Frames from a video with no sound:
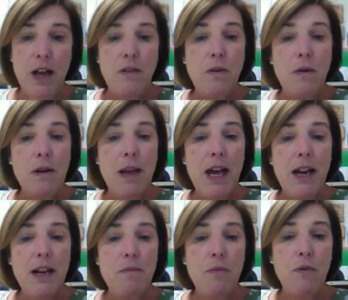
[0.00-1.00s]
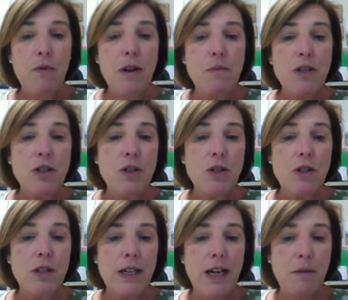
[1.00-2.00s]
So it had a premature
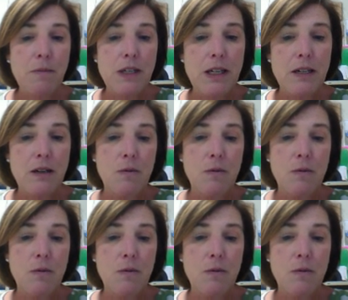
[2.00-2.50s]
stop signal,